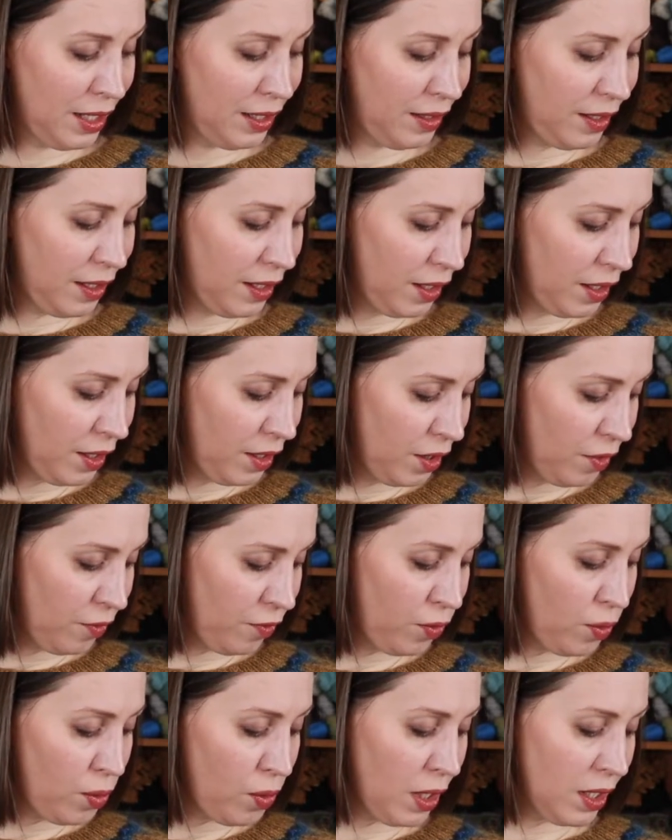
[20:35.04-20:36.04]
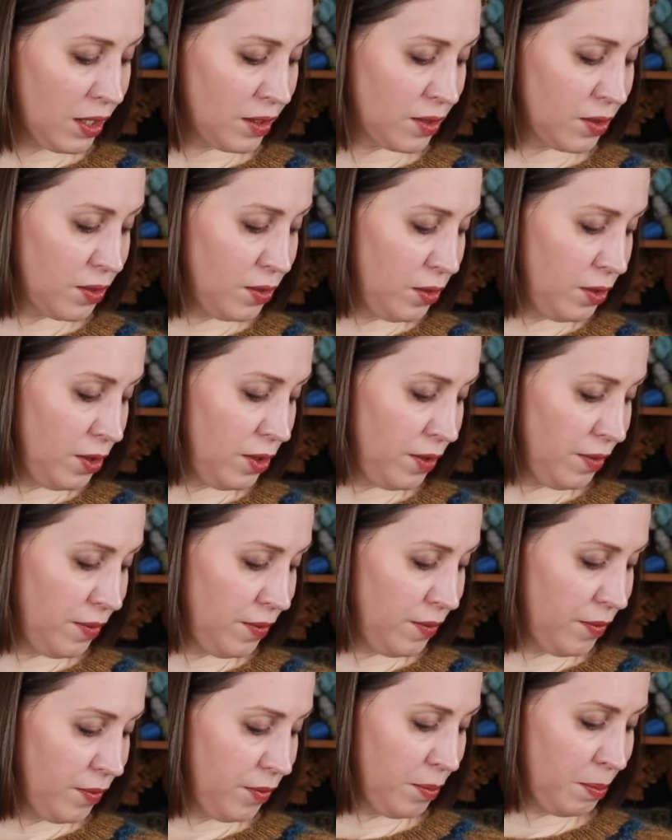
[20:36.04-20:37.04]
The Foula Snood
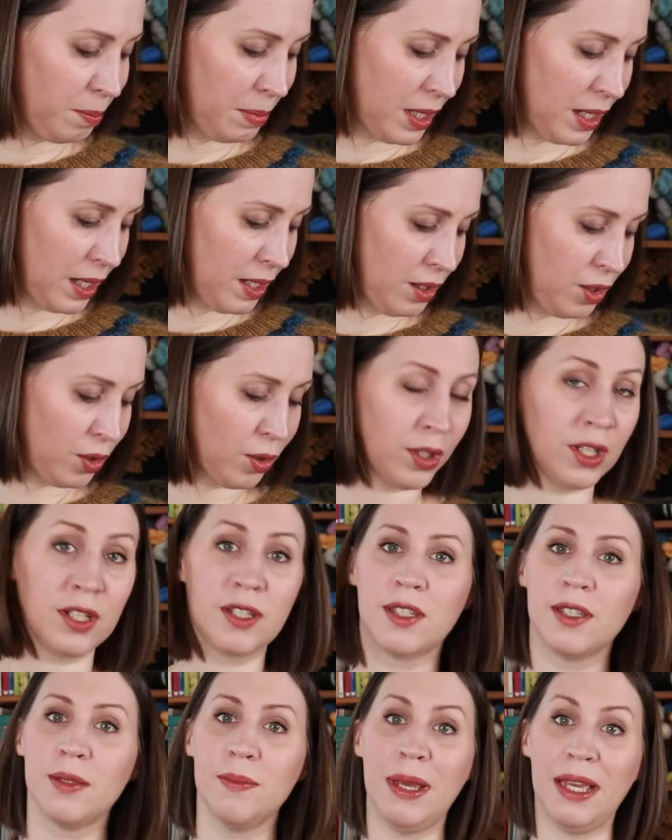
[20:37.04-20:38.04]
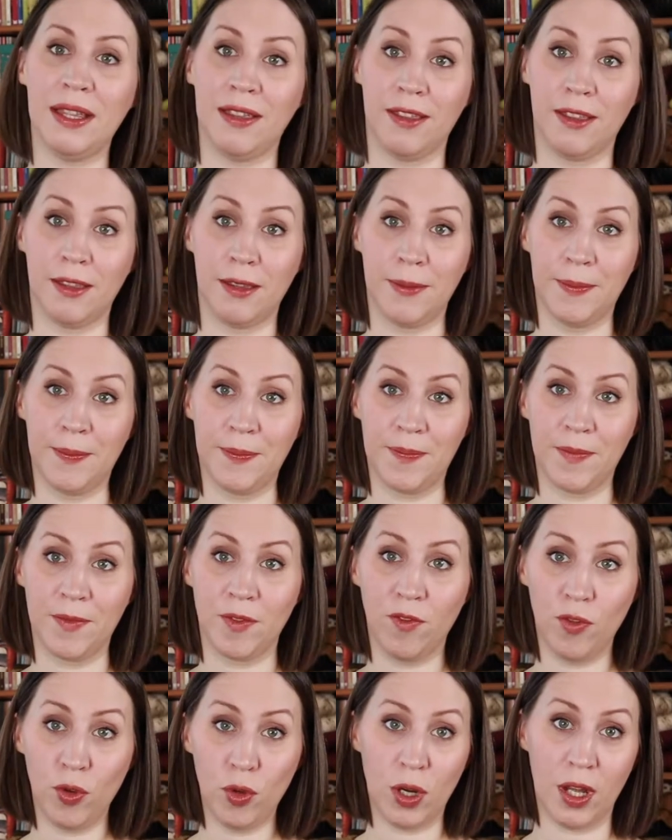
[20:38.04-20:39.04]
by Donna Smith.
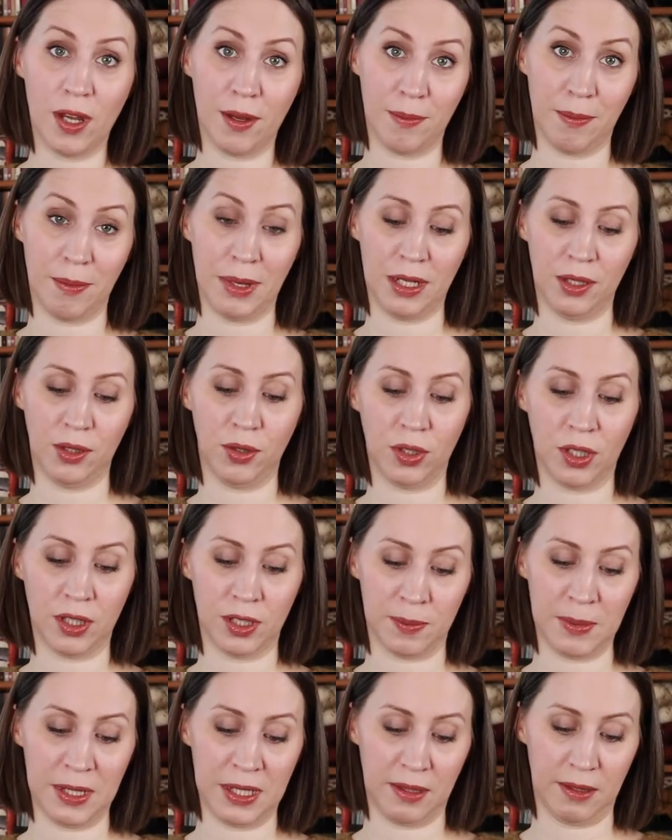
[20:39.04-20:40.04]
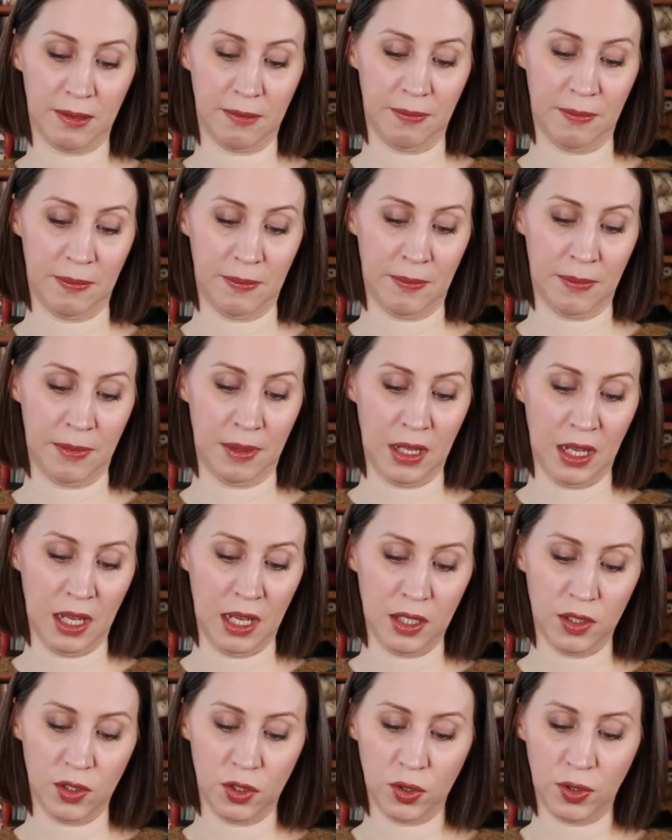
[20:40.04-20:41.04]
Foula by Donna Smith.
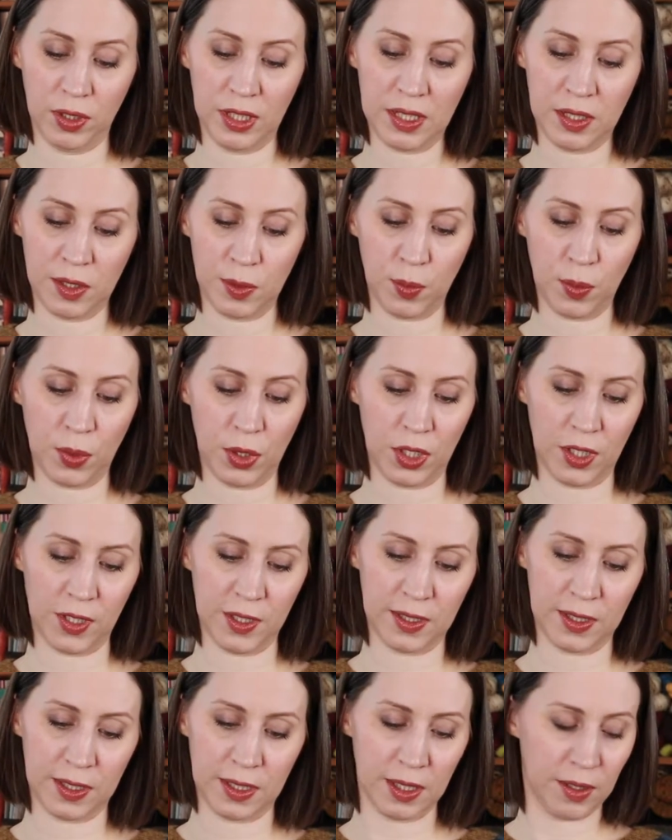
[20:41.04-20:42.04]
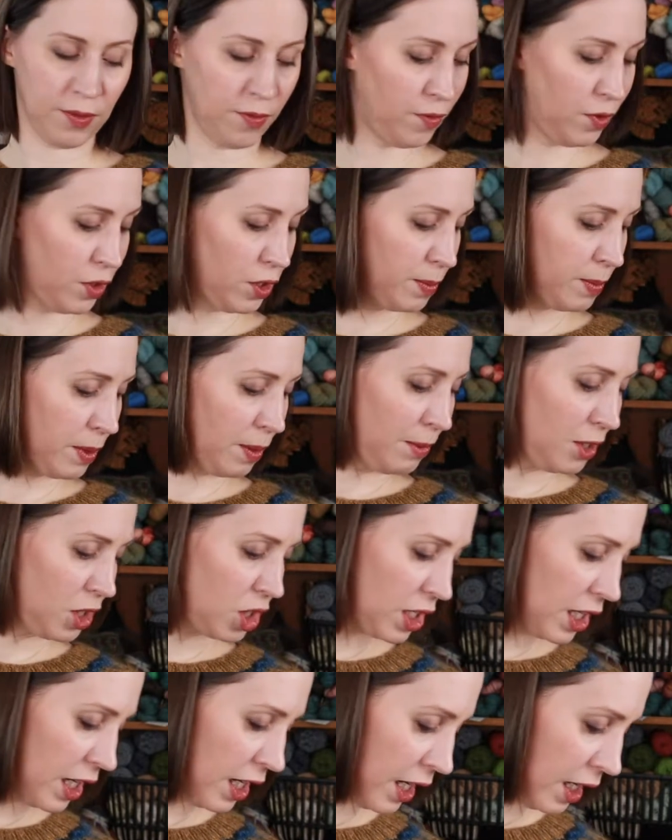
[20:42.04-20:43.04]
So this was first
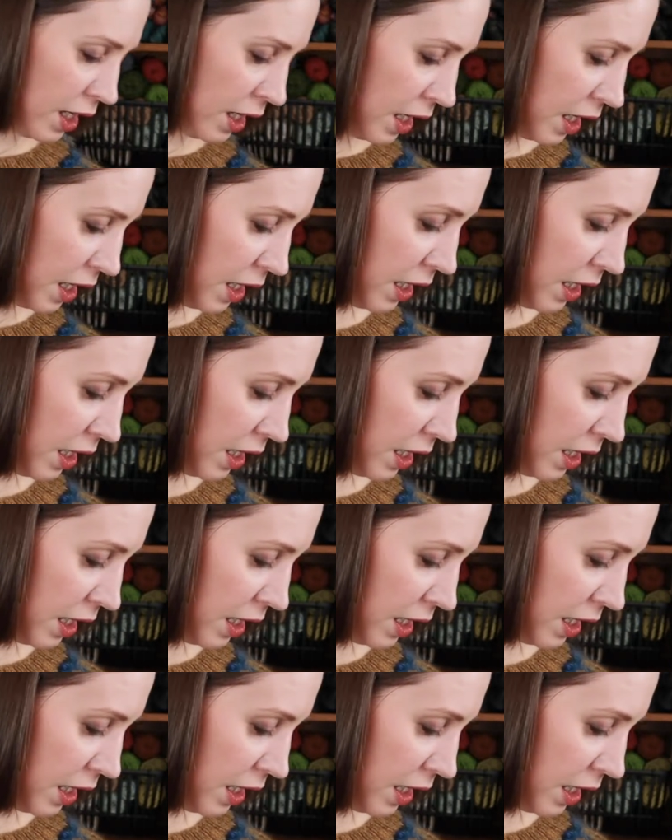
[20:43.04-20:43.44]
published in